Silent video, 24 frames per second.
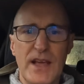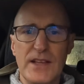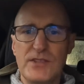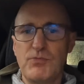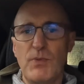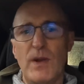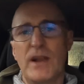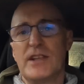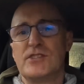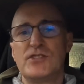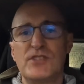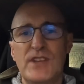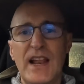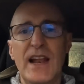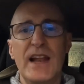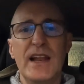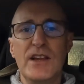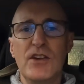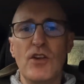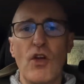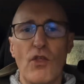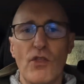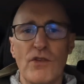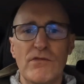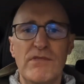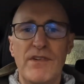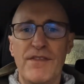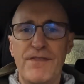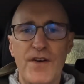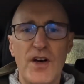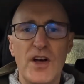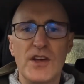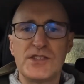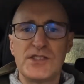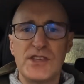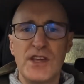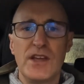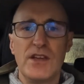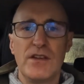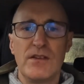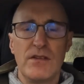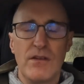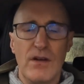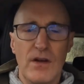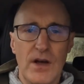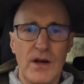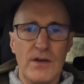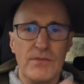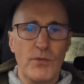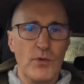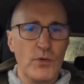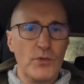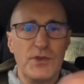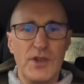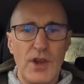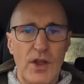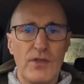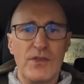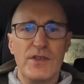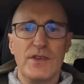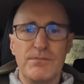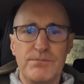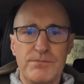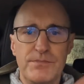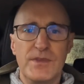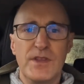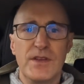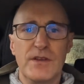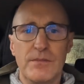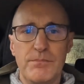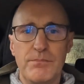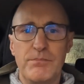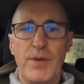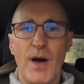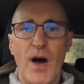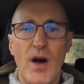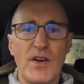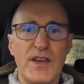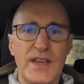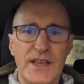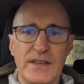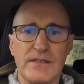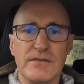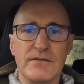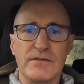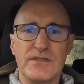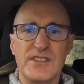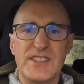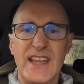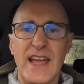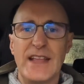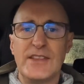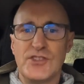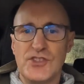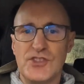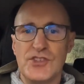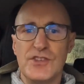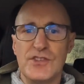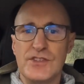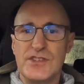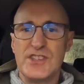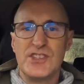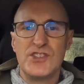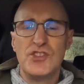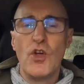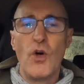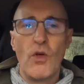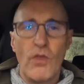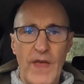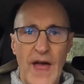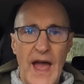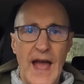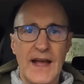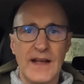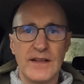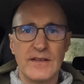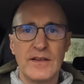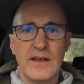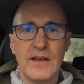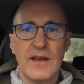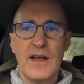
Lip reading: It's clearly not the reversing, the parking sensors. It's not that.